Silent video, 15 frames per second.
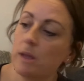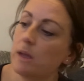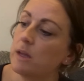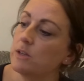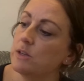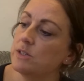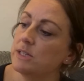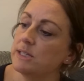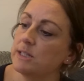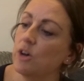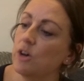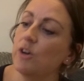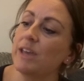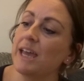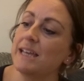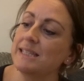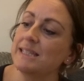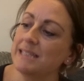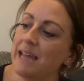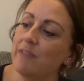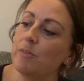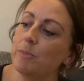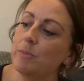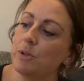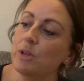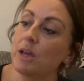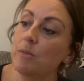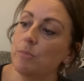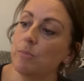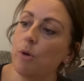And it's, oh yeah, it's Dairy Milk
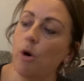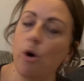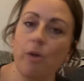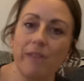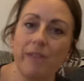and More,